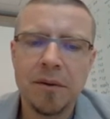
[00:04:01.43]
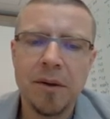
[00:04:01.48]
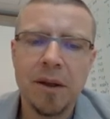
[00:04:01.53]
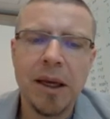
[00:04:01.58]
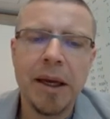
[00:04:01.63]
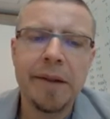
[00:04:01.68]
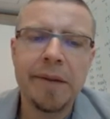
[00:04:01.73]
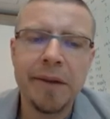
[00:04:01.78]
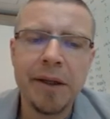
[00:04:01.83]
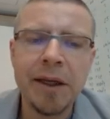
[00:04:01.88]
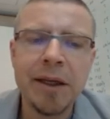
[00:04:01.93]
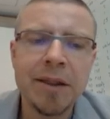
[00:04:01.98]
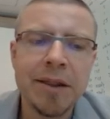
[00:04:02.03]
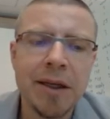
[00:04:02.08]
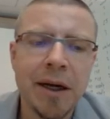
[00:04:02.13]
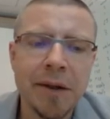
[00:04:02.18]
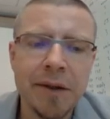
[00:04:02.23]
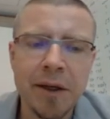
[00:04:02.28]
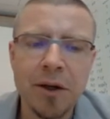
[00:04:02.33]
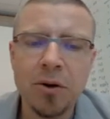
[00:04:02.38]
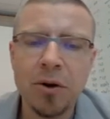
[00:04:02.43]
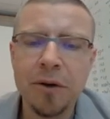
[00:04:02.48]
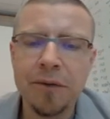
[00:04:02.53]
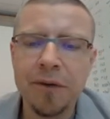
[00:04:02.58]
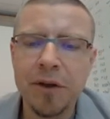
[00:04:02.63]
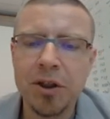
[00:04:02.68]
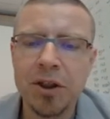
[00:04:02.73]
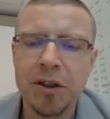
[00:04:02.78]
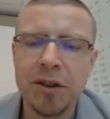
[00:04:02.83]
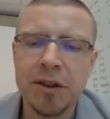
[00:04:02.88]
And these are the
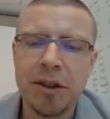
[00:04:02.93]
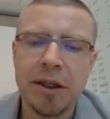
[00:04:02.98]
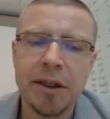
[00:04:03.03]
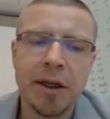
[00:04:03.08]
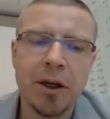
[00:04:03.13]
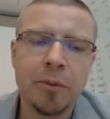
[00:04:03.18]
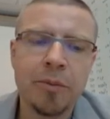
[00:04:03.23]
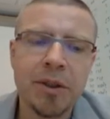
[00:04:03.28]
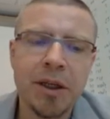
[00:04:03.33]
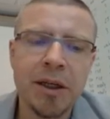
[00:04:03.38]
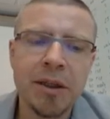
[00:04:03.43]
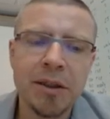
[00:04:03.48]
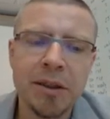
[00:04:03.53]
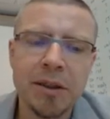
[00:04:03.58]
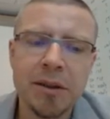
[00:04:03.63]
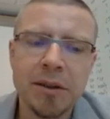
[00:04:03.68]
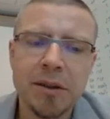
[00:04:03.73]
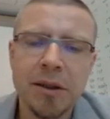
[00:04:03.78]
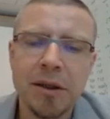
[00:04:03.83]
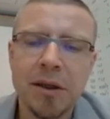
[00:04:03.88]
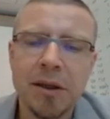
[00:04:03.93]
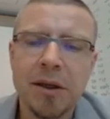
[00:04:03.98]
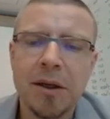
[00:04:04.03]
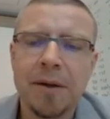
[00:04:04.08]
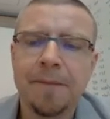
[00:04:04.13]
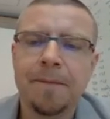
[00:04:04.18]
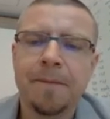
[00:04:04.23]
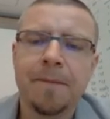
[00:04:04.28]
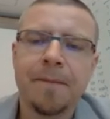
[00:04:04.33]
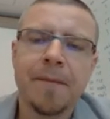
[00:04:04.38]
coefficients that I obtained.
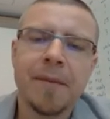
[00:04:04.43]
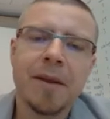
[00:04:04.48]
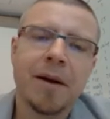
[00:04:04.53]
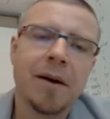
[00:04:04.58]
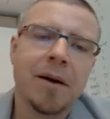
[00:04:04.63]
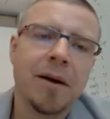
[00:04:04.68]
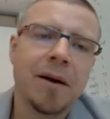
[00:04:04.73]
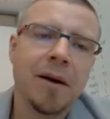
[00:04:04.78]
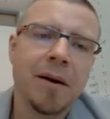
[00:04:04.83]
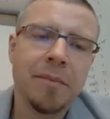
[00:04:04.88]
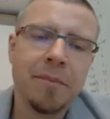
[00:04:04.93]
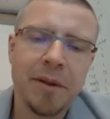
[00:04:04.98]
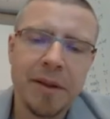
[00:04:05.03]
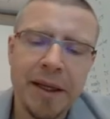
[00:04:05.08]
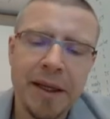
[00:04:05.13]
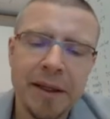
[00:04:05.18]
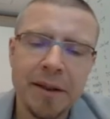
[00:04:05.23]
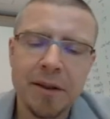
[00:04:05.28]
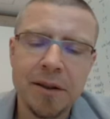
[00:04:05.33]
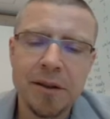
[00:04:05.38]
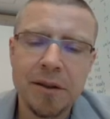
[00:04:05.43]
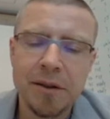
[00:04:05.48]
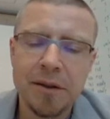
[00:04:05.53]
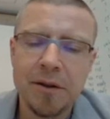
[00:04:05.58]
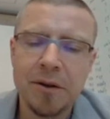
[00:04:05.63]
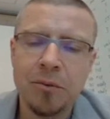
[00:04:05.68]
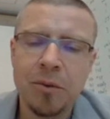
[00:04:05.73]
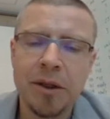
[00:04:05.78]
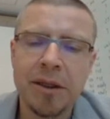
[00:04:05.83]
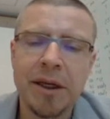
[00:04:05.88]
But then
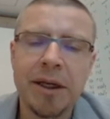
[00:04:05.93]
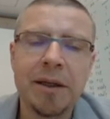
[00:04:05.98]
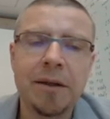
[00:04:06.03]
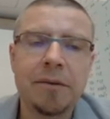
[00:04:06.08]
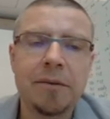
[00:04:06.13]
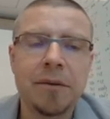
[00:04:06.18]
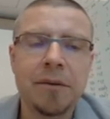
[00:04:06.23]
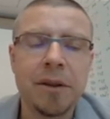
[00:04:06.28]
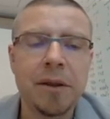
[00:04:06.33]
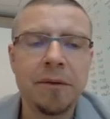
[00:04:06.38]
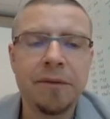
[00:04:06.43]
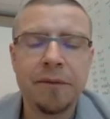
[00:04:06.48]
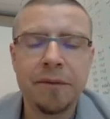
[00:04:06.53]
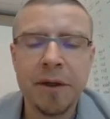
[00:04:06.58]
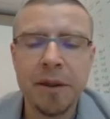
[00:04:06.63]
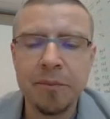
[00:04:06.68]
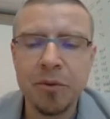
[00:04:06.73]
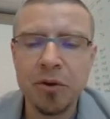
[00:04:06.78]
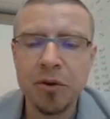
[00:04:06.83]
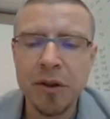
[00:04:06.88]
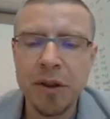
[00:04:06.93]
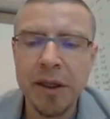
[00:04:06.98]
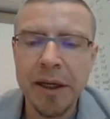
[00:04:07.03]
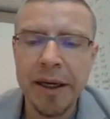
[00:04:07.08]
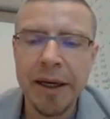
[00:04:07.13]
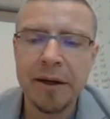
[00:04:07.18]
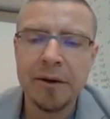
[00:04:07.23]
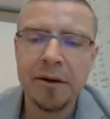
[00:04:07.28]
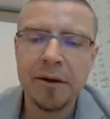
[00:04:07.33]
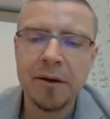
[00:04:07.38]
when I computed the
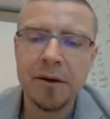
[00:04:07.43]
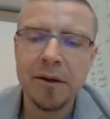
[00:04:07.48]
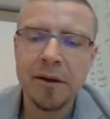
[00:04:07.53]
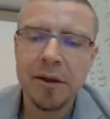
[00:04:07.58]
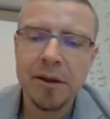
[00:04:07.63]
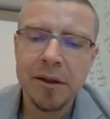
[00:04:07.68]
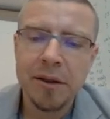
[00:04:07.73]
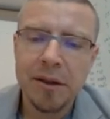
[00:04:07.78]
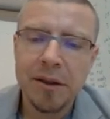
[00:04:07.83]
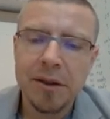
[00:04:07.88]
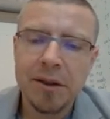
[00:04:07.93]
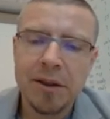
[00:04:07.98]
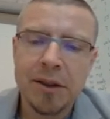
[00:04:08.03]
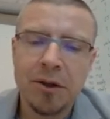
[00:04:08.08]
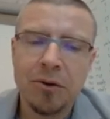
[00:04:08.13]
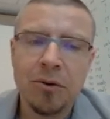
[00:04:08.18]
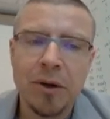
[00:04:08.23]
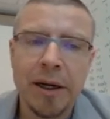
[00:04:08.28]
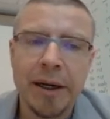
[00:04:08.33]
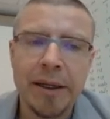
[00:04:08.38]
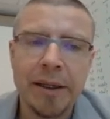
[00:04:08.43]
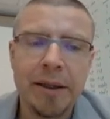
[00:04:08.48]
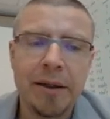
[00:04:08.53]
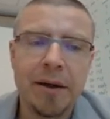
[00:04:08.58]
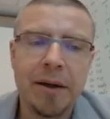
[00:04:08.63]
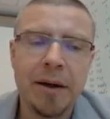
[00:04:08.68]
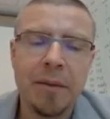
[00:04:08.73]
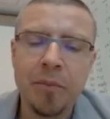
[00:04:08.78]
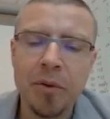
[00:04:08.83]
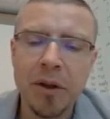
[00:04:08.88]
error, so
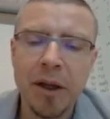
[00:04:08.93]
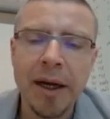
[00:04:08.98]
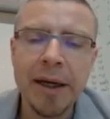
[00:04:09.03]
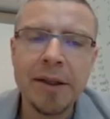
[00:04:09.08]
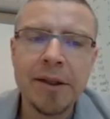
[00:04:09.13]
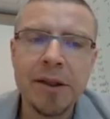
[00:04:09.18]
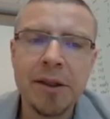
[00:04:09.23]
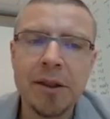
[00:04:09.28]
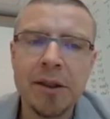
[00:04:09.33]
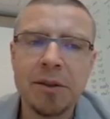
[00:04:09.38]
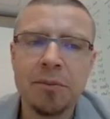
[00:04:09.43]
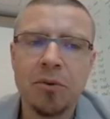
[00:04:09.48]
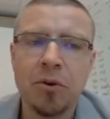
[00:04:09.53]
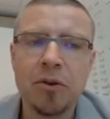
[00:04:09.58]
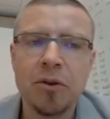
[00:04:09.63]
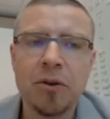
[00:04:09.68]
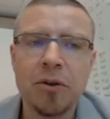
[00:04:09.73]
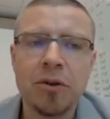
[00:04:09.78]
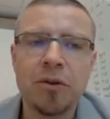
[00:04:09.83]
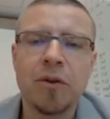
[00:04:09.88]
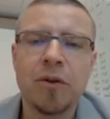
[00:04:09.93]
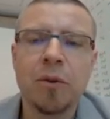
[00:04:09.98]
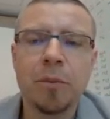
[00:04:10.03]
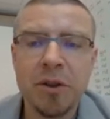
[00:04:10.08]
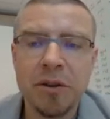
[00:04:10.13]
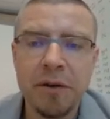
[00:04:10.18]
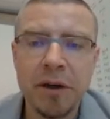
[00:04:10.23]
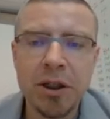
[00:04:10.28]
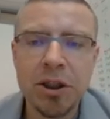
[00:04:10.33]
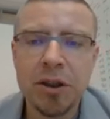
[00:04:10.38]
I applied this model to the
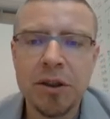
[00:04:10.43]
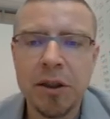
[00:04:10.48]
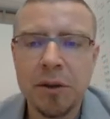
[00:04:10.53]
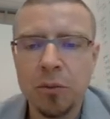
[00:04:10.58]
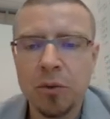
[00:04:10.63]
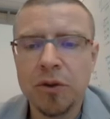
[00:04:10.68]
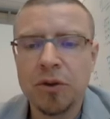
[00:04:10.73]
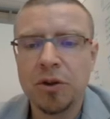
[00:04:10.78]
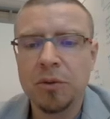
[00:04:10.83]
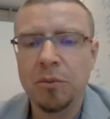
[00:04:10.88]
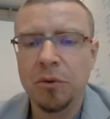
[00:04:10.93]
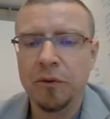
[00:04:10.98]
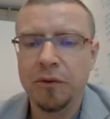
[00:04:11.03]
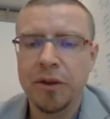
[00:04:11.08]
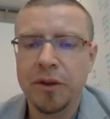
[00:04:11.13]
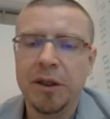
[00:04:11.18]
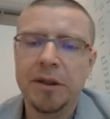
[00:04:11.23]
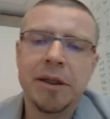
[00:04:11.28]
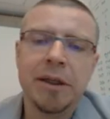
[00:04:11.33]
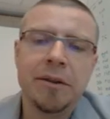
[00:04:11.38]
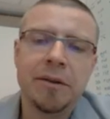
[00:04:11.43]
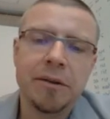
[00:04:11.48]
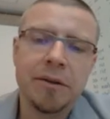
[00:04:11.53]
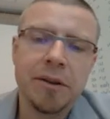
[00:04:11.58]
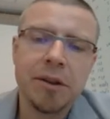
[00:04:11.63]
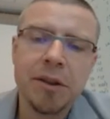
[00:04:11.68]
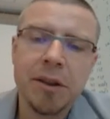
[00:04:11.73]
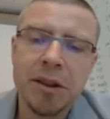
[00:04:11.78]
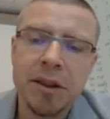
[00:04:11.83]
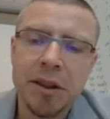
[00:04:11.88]
observation that was removed. And then
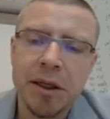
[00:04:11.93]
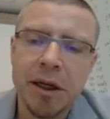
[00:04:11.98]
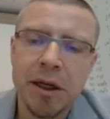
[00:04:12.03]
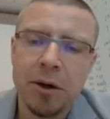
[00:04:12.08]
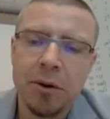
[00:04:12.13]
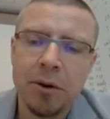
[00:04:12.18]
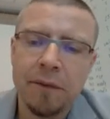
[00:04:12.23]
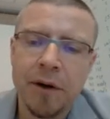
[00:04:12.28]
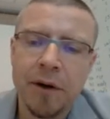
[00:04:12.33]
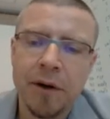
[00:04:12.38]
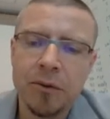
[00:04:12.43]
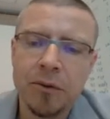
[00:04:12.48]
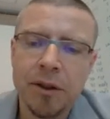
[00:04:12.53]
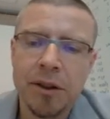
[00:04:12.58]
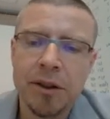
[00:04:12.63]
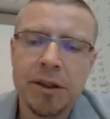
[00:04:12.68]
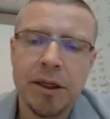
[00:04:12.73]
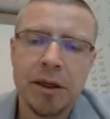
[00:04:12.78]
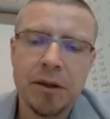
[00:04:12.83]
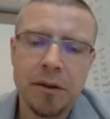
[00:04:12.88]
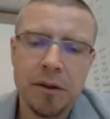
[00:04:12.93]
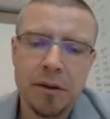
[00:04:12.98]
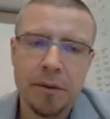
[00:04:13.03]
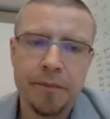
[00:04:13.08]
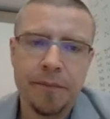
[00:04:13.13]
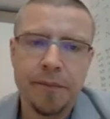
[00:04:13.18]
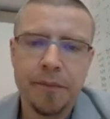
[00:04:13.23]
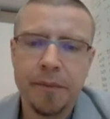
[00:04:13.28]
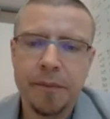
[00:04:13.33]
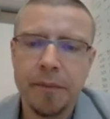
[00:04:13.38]
this is how I found this error,
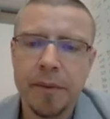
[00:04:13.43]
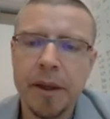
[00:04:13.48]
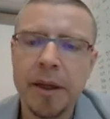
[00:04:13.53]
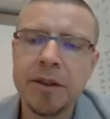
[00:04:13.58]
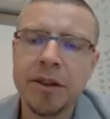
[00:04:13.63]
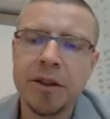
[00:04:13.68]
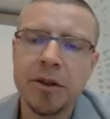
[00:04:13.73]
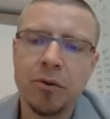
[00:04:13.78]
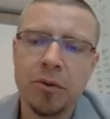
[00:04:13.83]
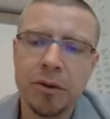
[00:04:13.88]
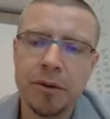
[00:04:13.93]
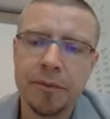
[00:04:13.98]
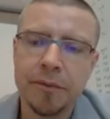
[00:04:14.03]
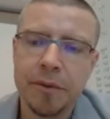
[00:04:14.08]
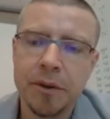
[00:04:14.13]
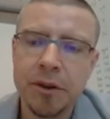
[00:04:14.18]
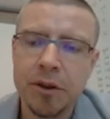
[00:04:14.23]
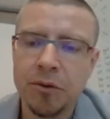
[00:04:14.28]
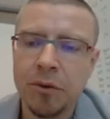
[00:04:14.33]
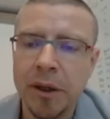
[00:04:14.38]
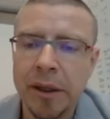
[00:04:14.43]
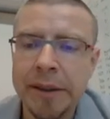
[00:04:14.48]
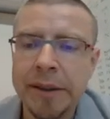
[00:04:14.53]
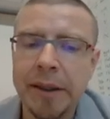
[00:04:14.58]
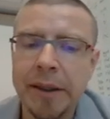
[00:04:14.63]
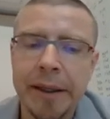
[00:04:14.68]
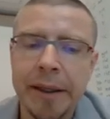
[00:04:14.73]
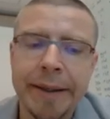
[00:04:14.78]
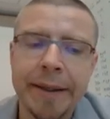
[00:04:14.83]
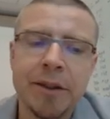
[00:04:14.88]
and so on. Right? So I
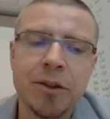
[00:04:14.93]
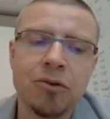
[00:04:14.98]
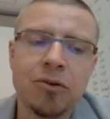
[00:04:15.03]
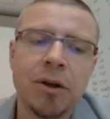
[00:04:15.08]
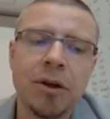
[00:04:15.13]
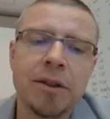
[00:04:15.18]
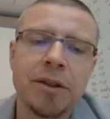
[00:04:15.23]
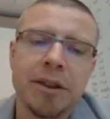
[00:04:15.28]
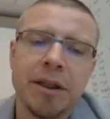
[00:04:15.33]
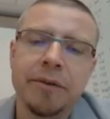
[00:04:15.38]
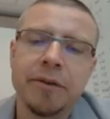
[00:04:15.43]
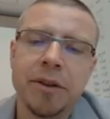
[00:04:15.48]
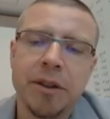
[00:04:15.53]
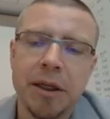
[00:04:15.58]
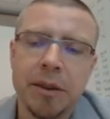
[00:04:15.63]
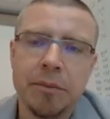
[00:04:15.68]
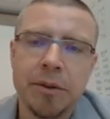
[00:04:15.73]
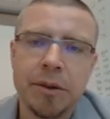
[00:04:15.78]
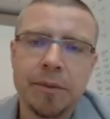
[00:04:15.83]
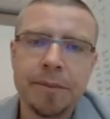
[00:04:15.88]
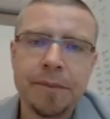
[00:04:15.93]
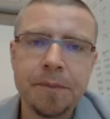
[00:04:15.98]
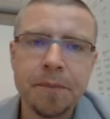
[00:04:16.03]
had to run it 7 times.